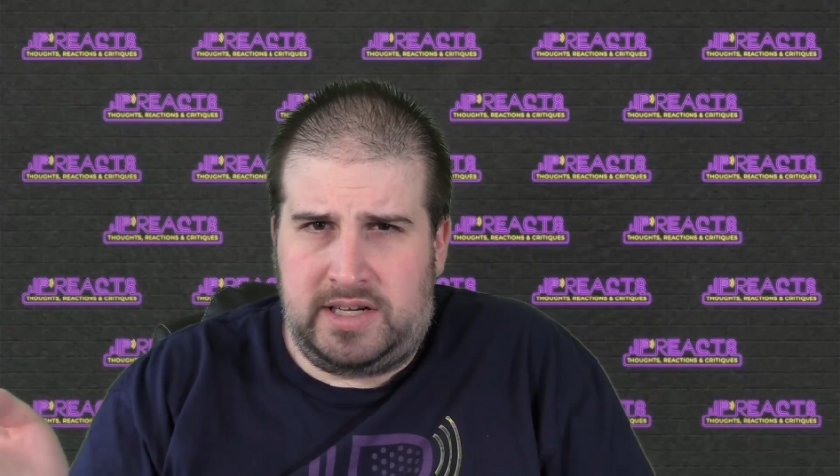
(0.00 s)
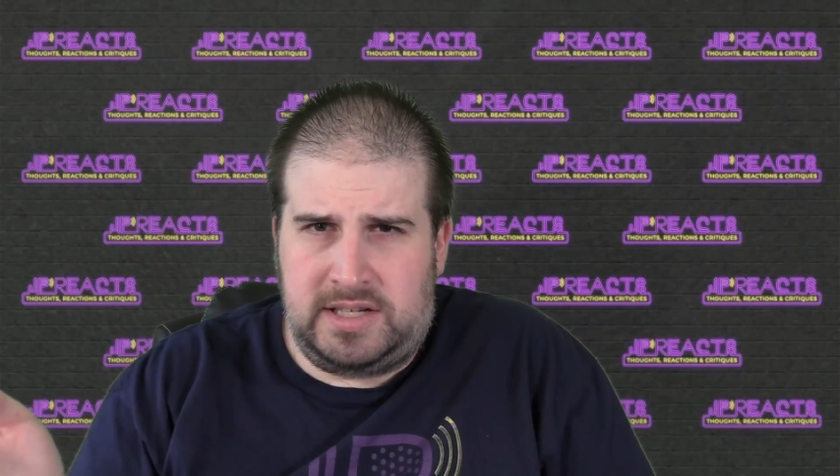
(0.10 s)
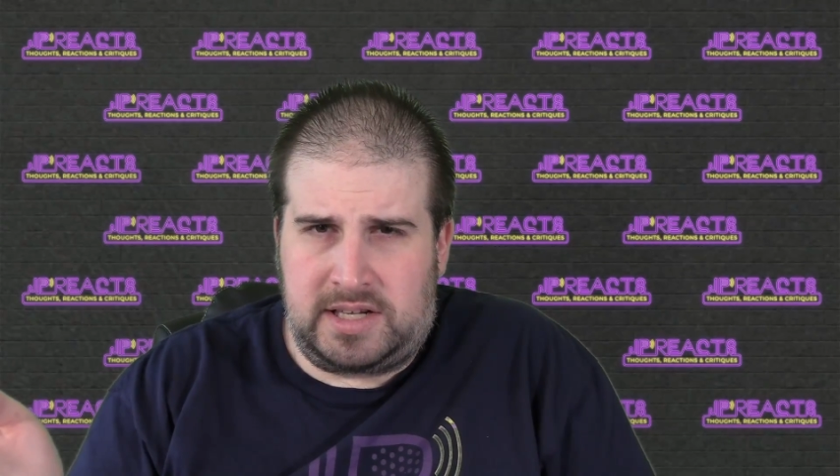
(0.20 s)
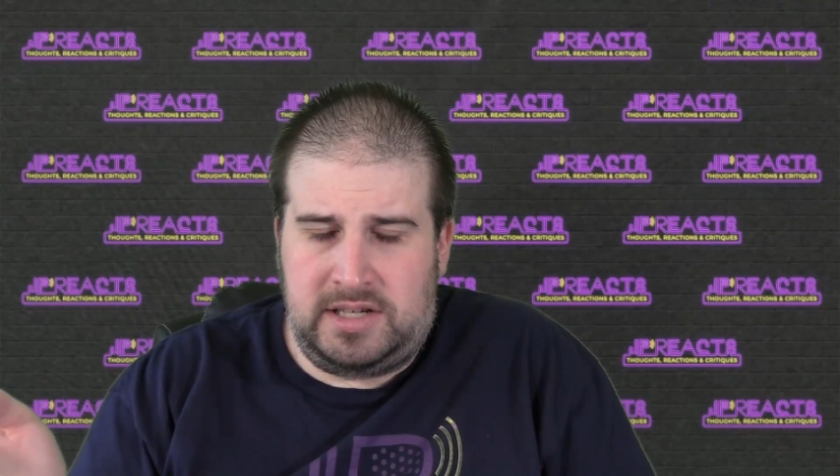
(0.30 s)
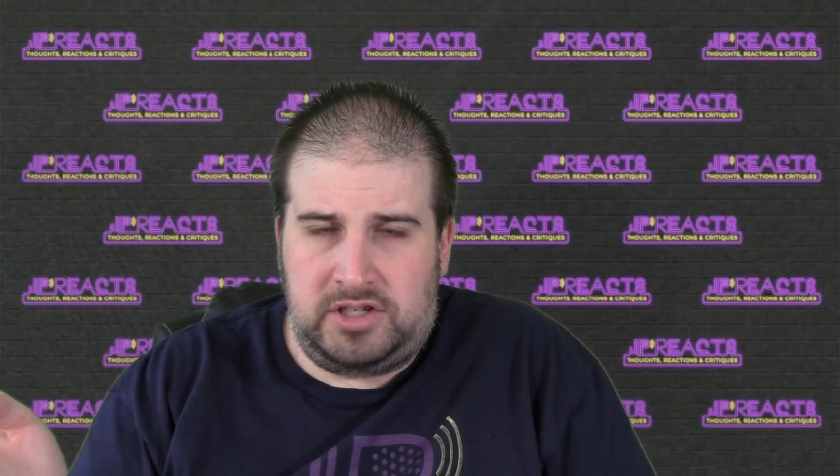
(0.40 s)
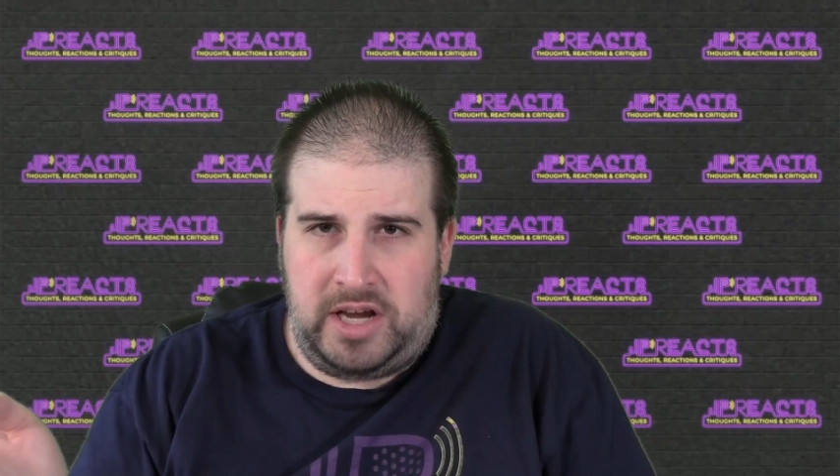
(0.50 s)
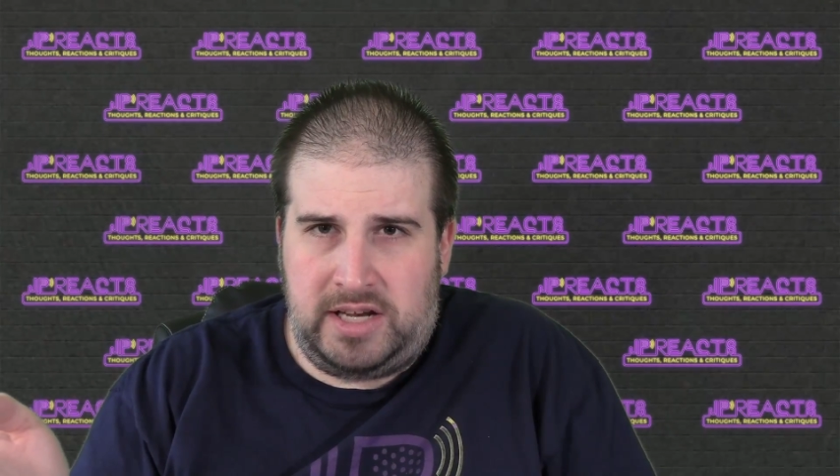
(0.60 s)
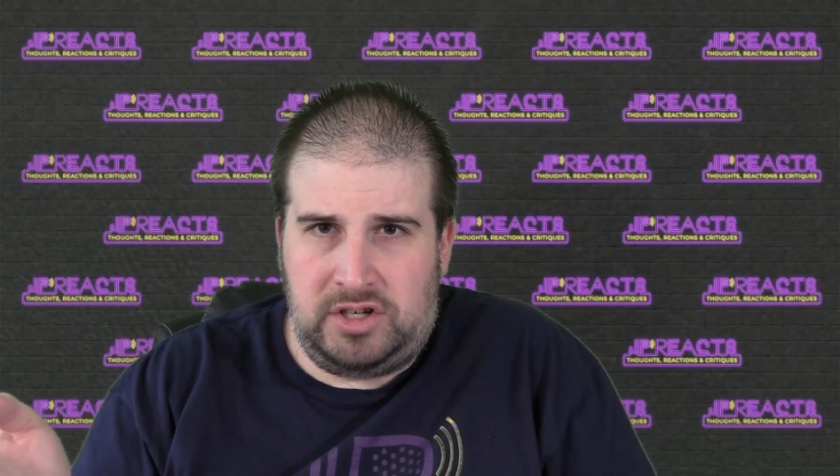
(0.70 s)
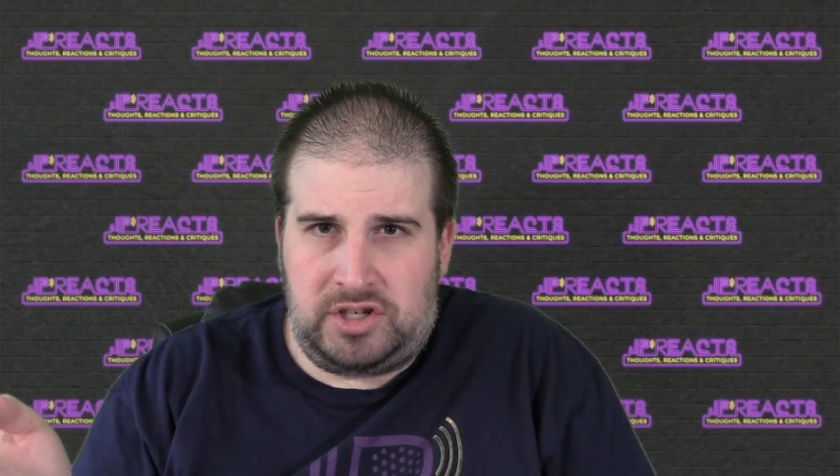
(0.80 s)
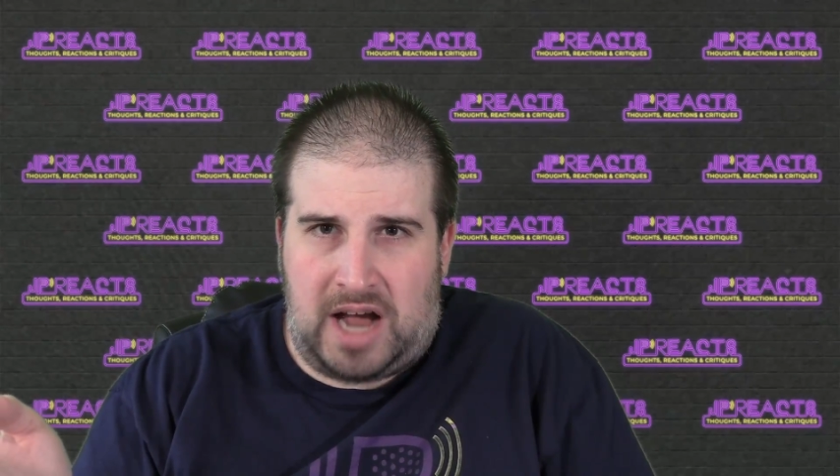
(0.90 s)
he's going to
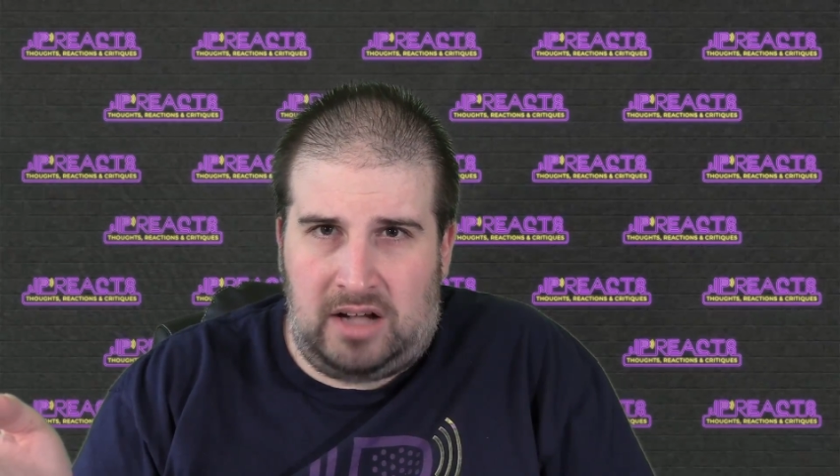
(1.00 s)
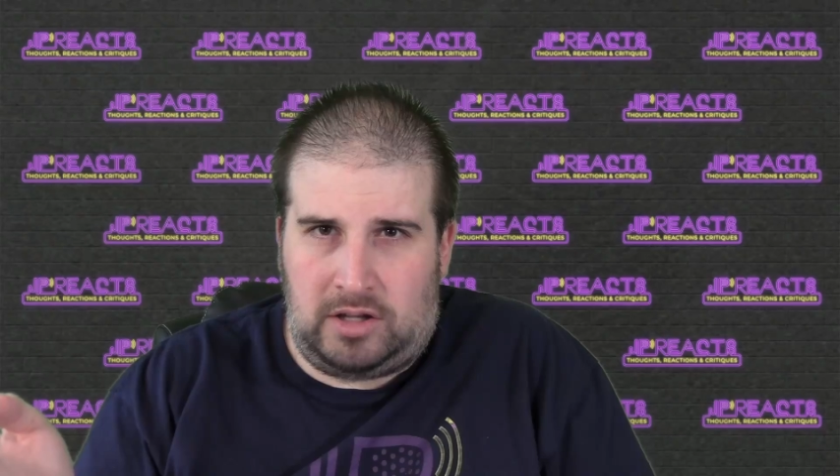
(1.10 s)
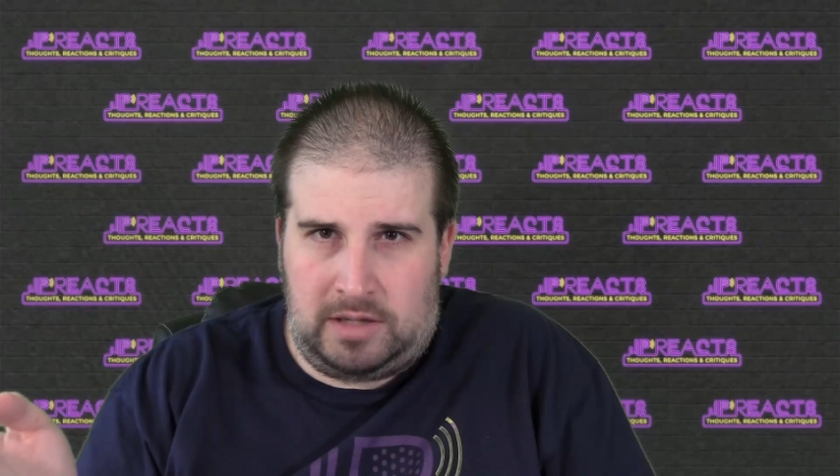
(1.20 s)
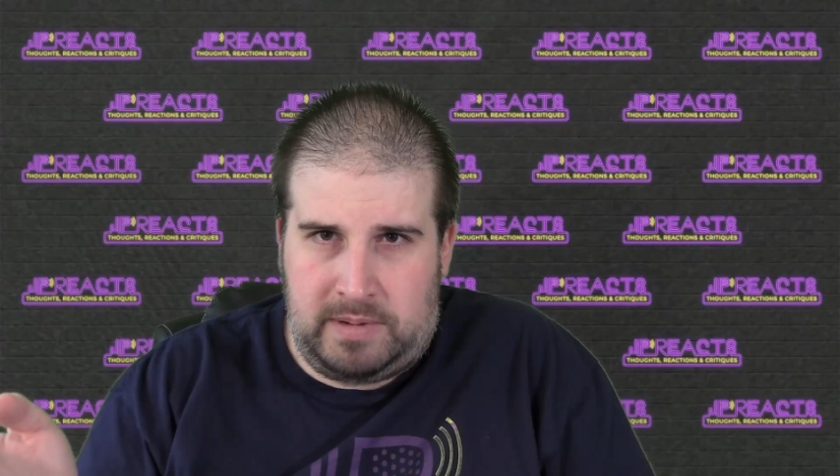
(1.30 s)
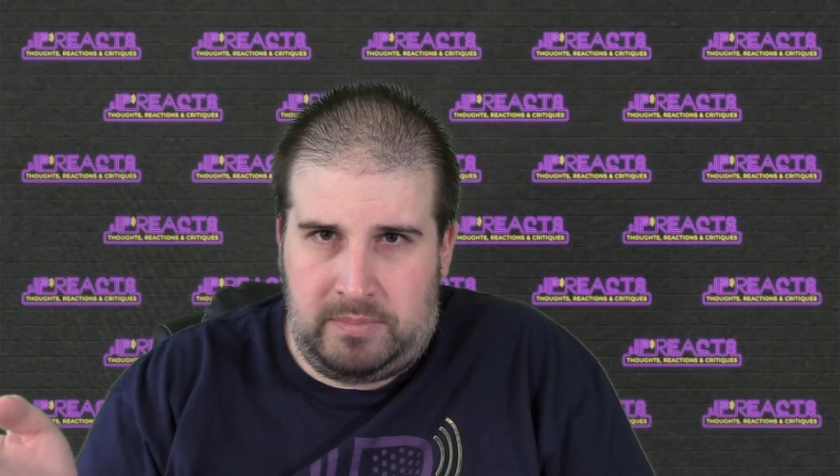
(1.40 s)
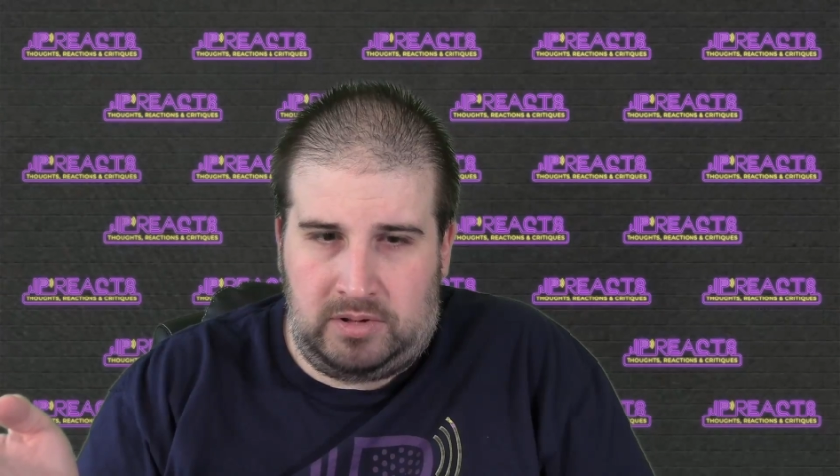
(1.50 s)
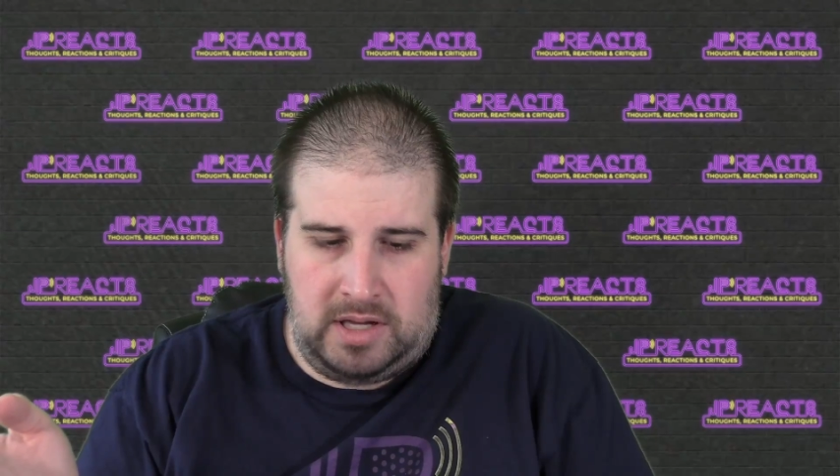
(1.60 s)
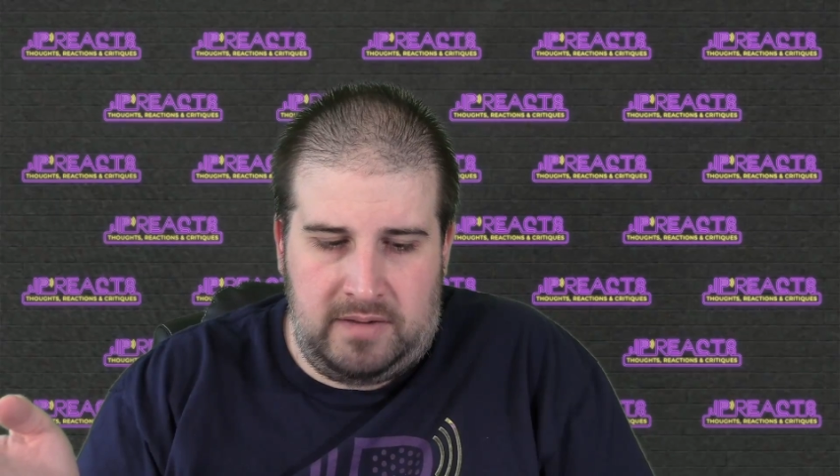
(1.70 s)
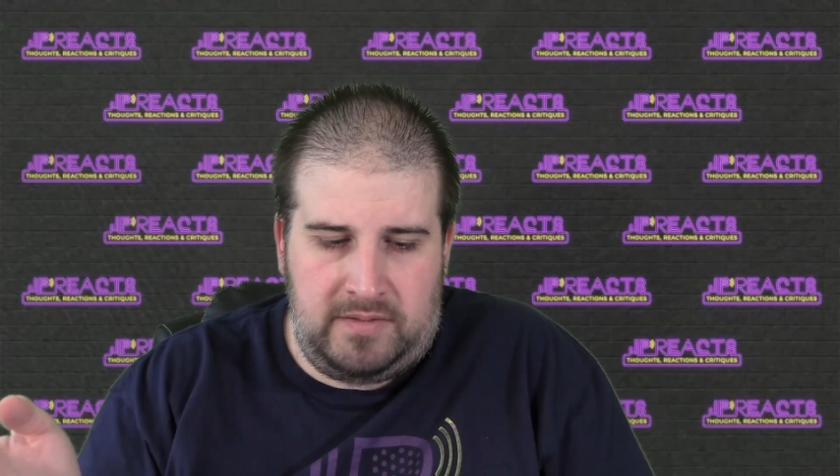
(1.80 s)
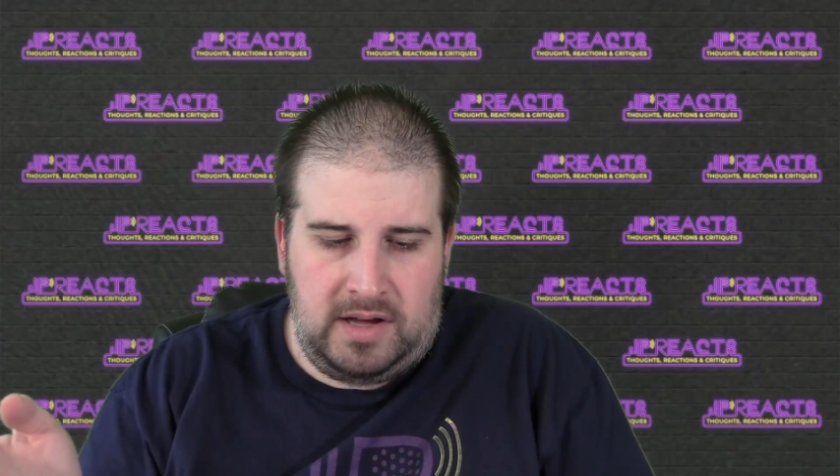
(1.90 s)
change how long people
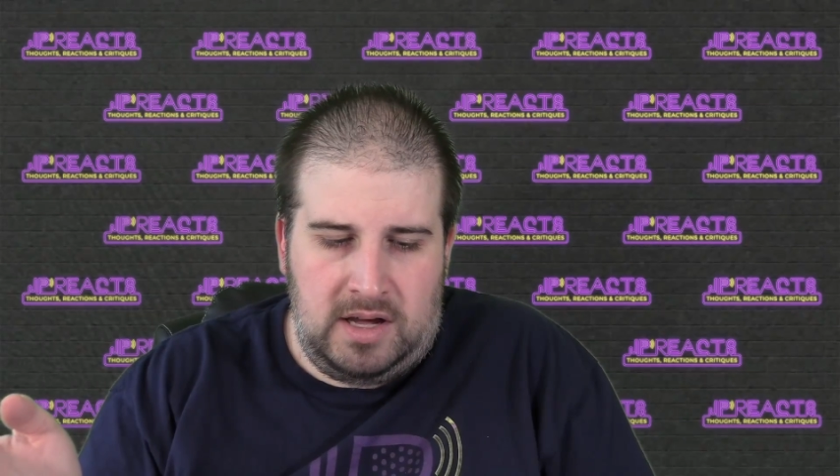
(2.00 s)
live.